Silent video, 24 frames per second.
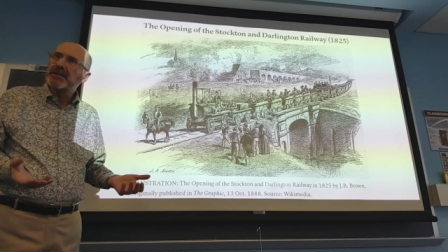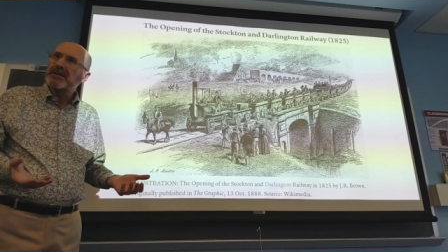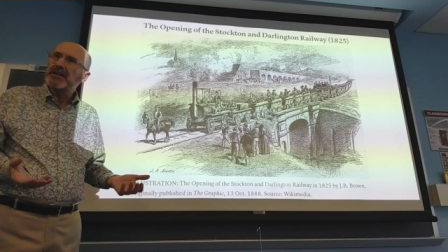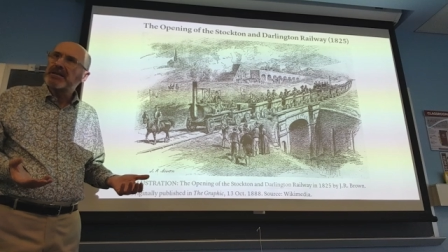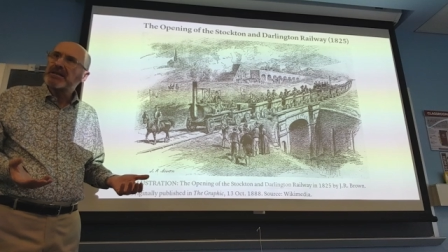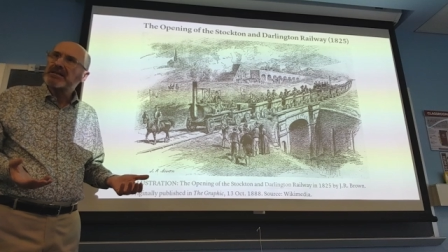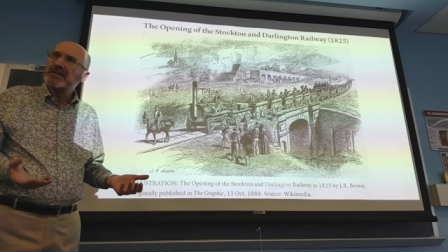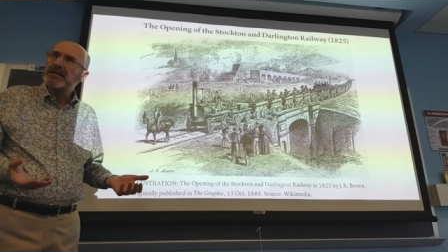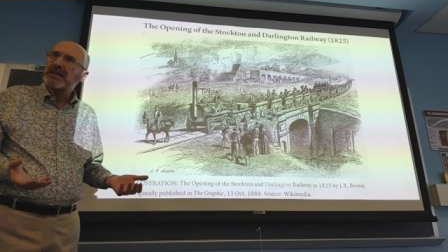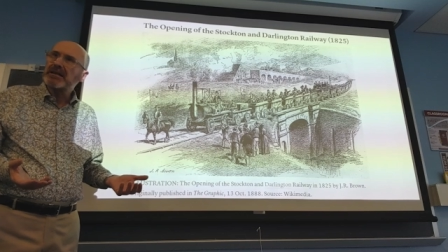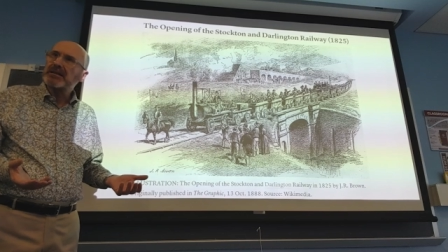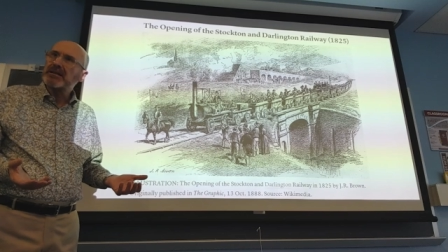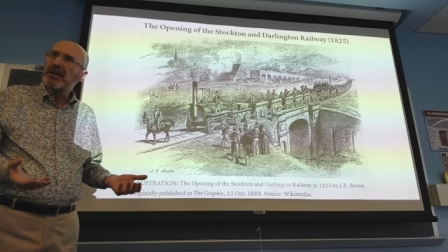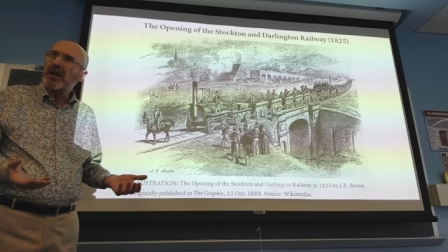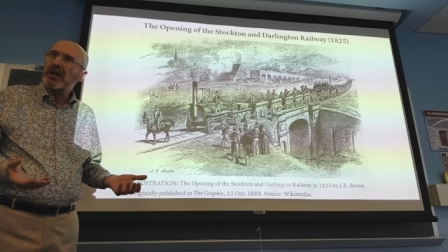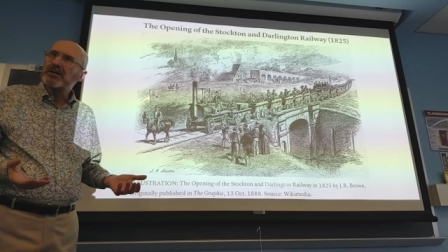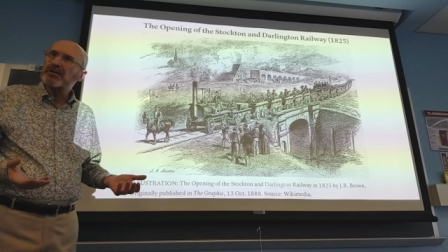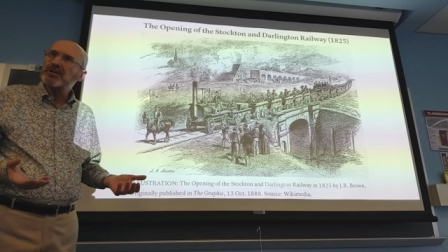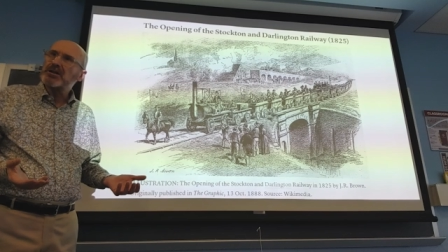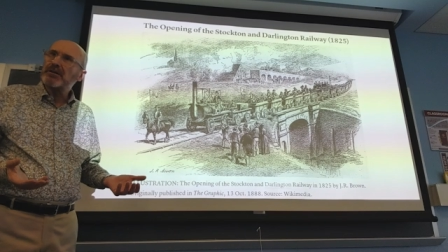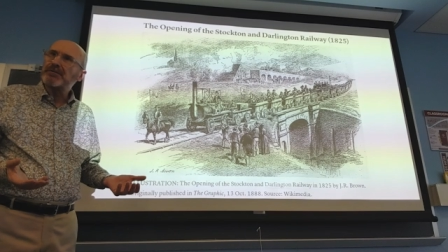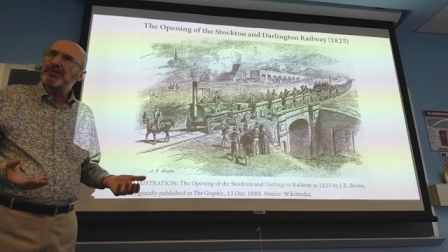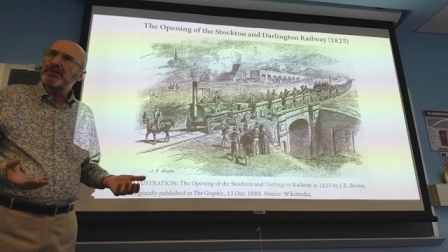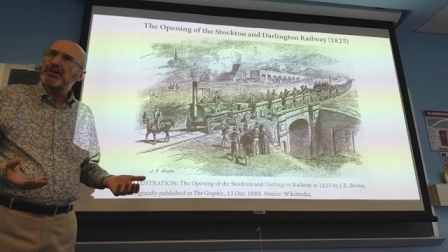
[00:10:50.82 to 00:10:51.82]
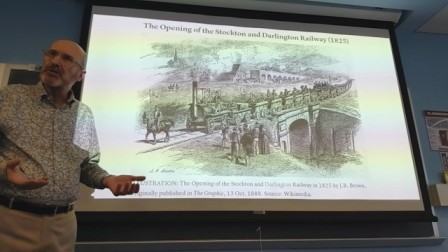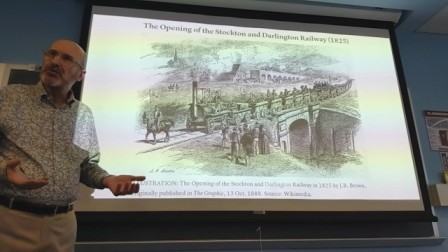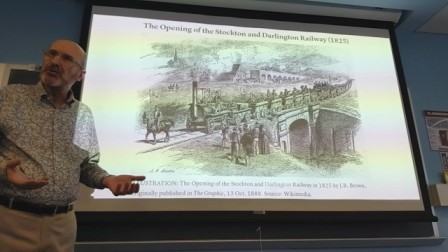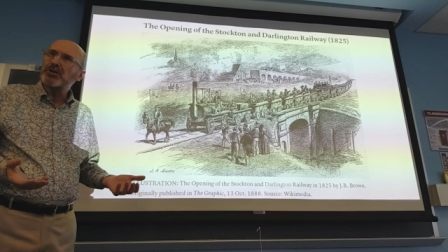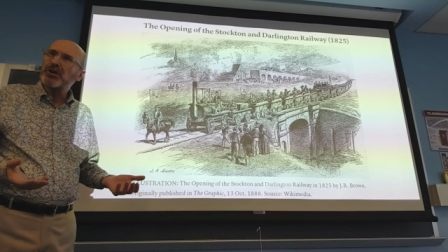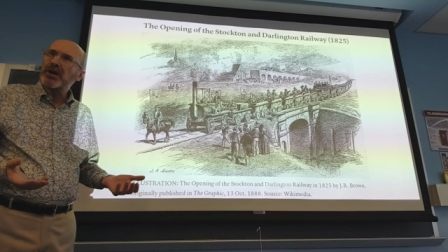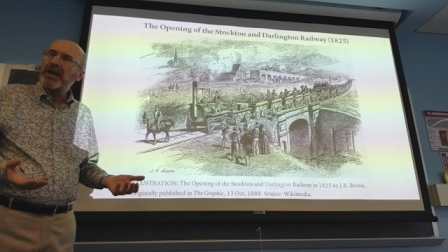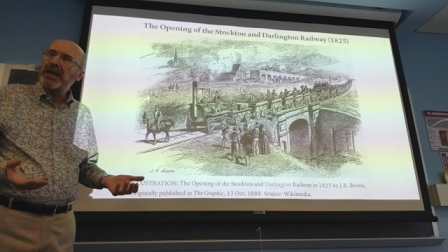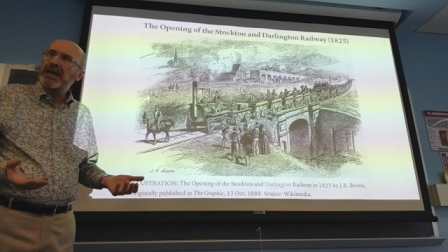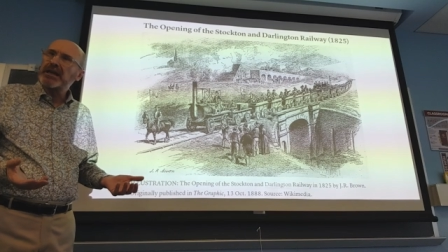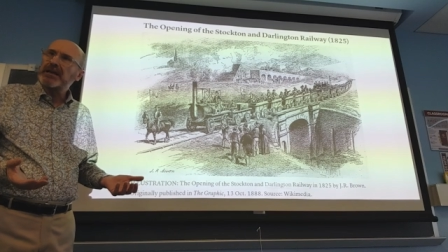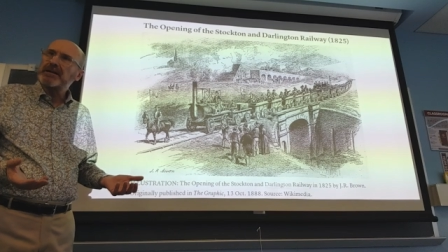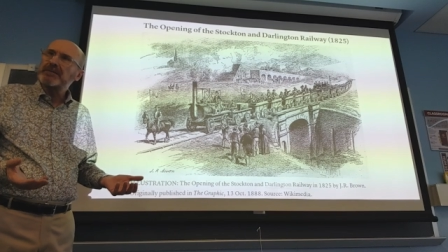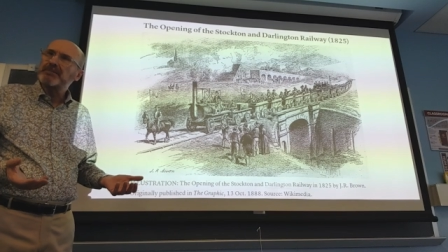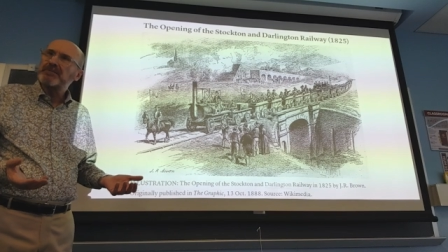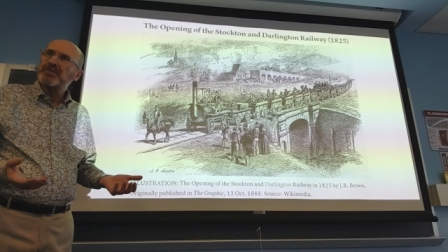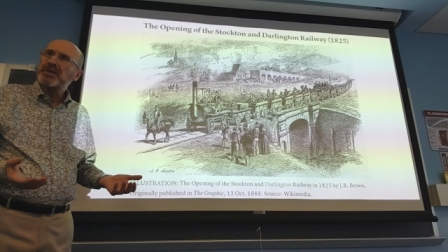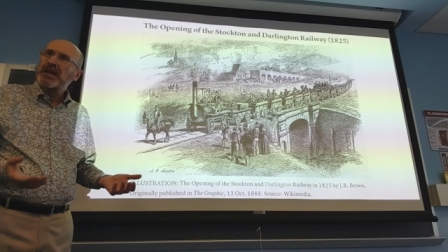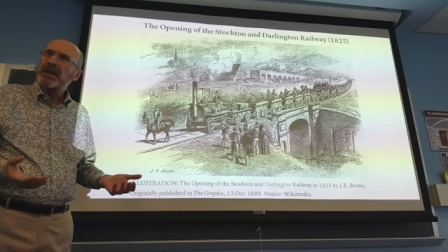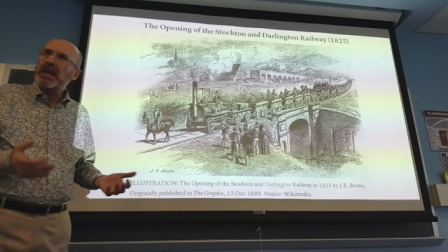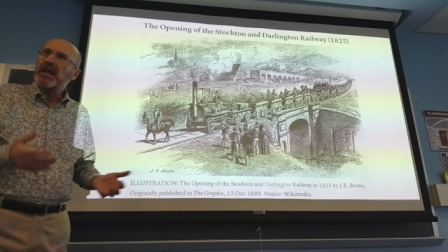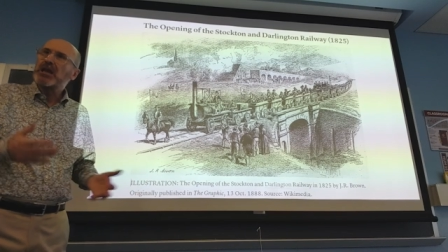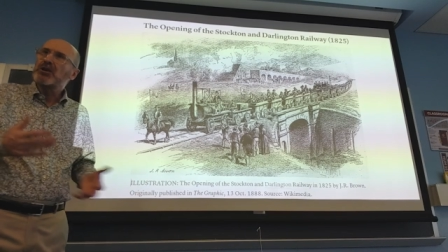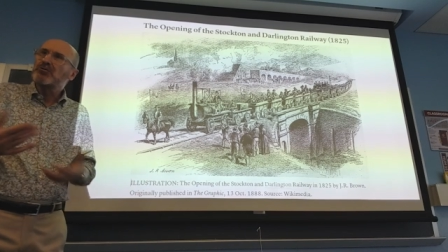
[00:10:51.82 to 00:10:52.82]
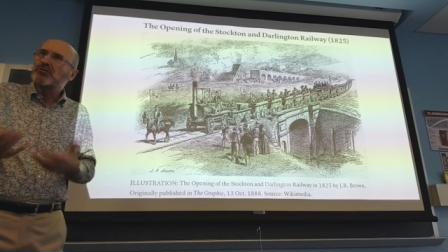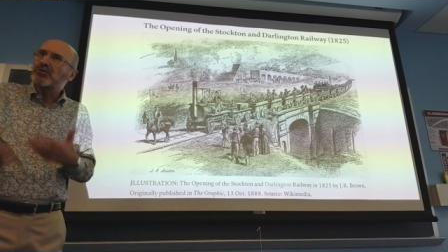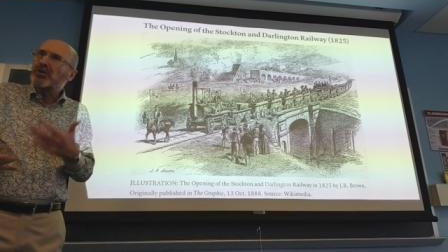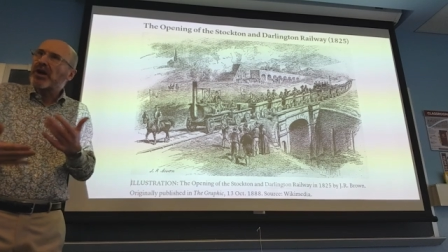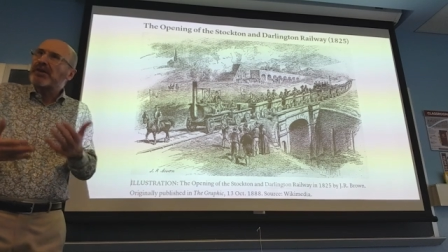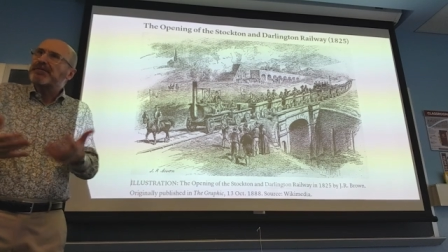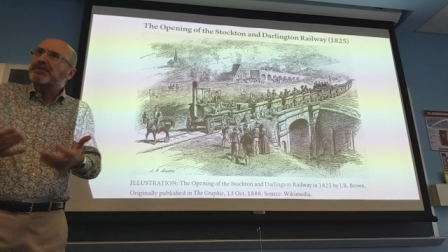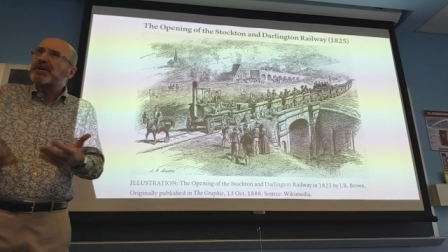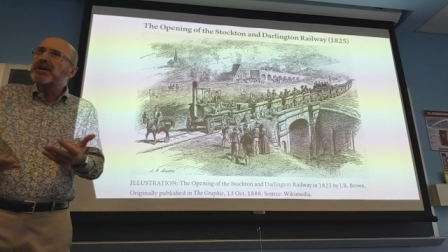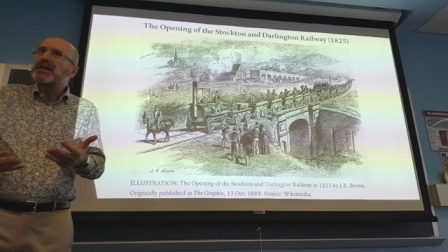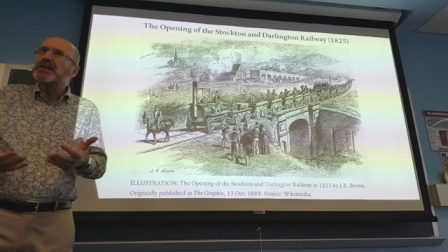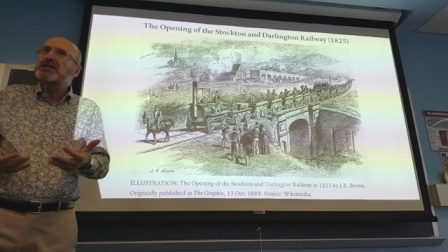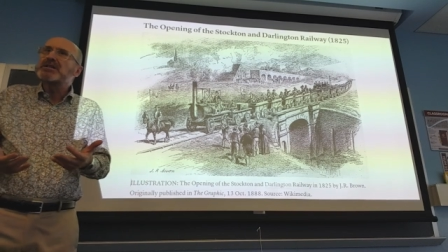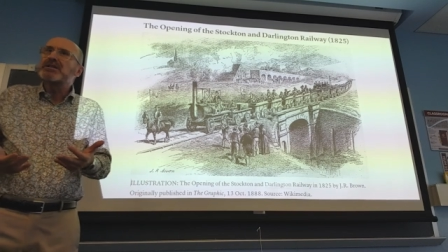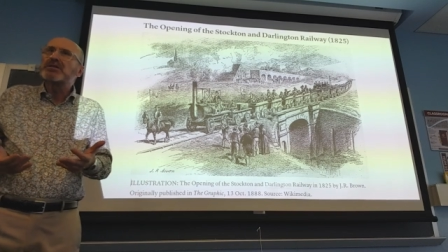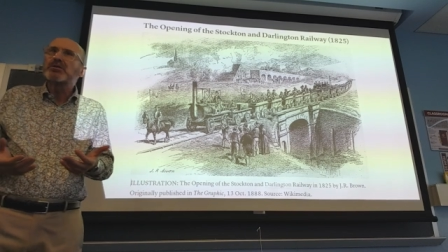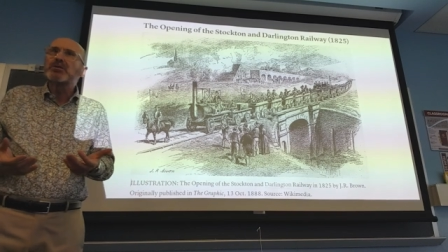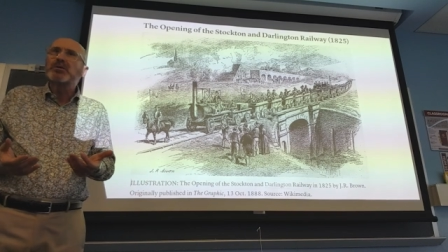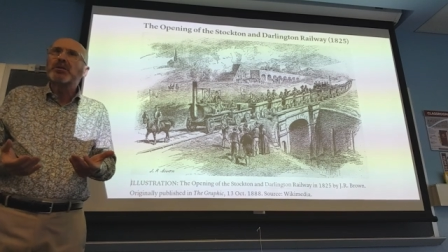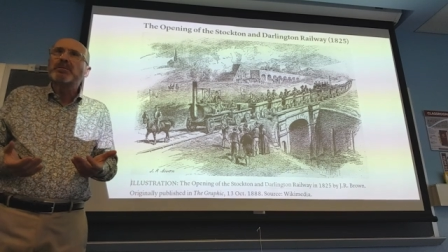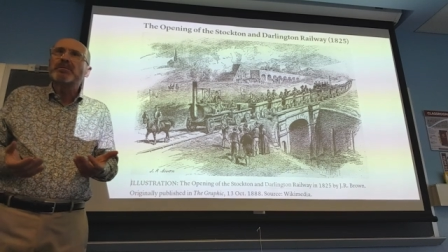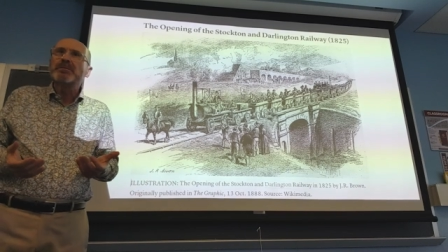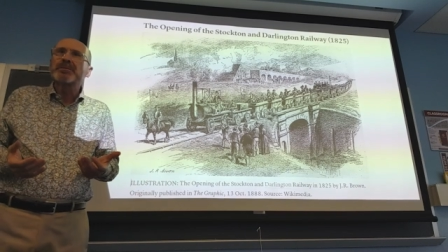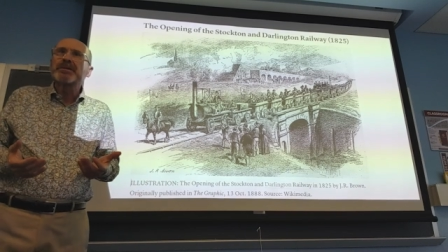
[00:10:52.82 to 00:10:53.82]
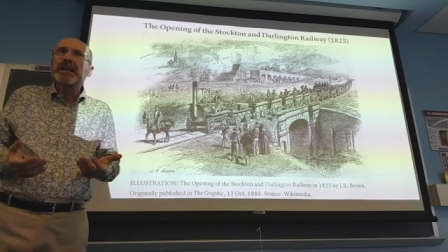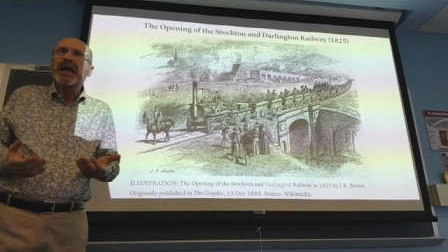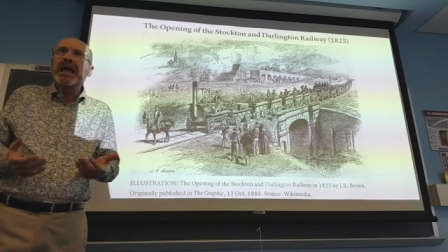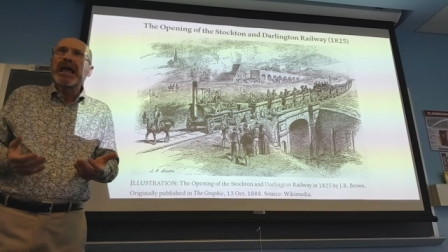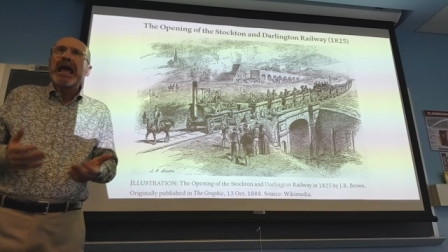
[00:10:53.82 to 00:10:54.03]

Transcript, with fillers: this technology of the train, in reference to